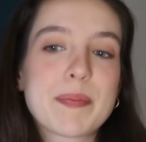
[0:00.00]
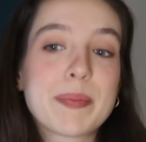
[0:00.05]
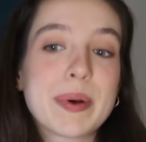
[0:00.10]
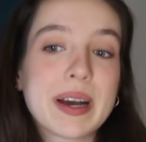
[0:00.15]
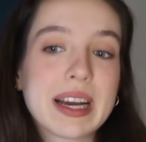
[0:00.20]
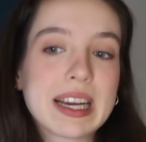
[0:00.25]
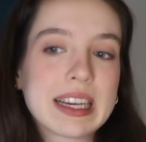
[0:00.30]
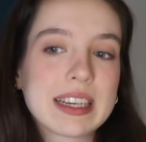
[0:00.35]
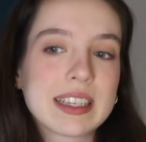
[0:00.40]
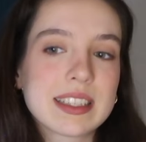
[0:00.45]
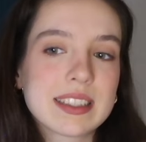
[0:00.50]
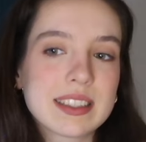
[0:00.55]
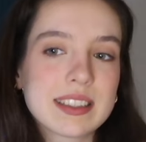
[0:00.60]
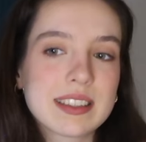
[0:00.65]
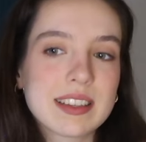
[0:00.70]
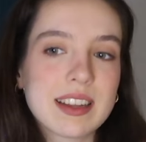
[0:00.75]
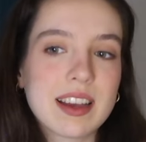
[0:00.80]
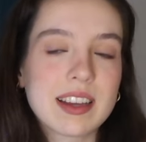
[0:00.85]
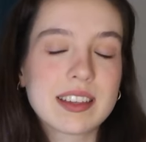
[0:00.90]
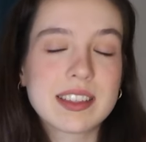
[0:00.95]

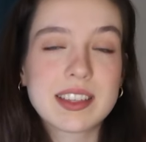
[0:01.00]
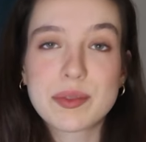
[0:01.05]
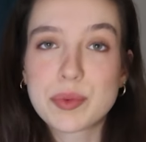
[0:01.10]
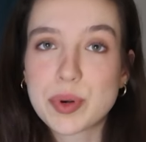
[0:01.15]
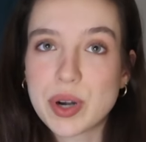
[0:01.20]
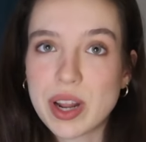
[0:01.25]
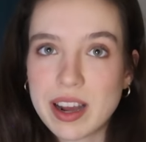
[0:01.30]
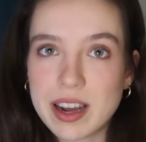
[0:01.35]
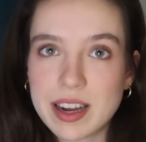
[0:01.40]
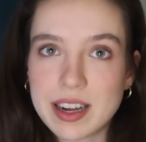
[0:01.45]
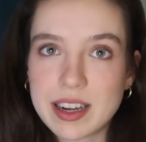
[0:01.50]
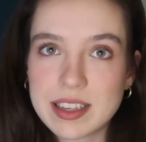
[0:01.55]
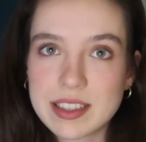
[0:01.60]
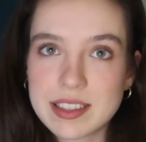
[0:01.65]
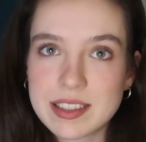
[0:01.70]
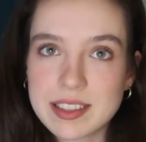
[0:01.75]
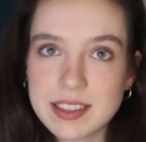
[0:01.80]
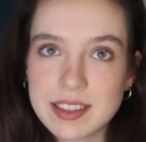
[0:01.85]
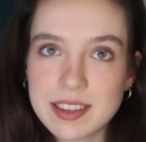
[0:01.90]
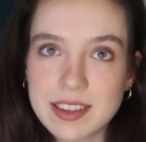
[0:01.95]
But I did want to
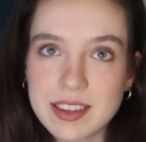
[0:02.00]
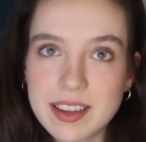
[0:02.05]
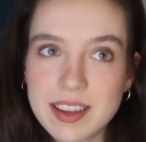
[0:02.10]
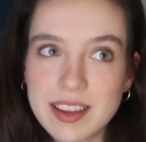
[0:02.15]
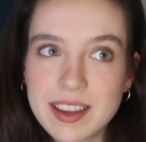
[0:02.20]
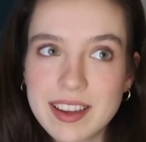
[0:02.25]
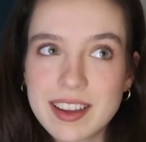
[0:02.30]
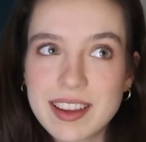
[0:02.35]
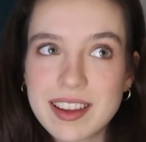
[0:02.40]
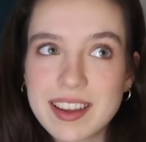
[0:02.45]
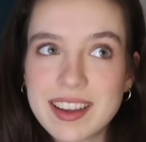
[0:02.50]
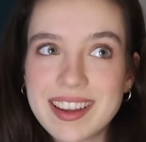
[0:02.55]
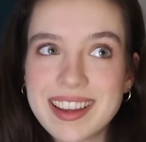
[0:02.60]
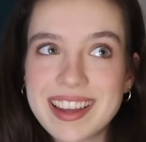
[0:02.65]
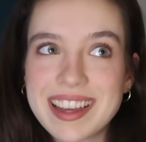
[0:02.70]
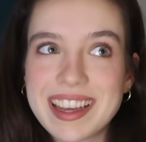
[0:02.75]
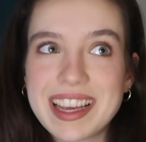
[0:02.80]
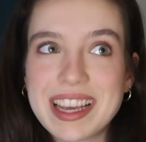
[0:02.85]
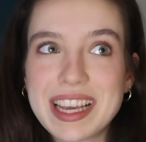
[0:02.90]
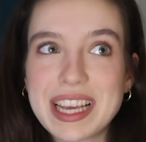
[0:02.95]
ask
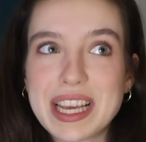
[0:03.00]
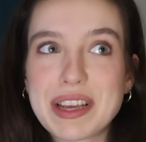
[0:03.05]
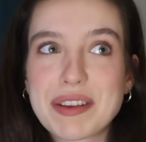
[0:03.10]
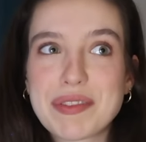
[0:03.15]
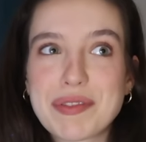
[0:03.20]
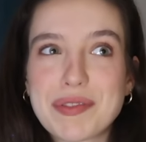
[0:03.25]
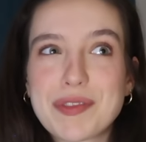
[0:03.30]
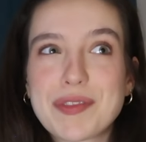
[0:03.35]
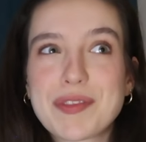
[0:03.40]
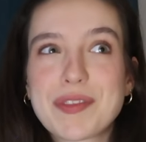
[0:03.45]
if,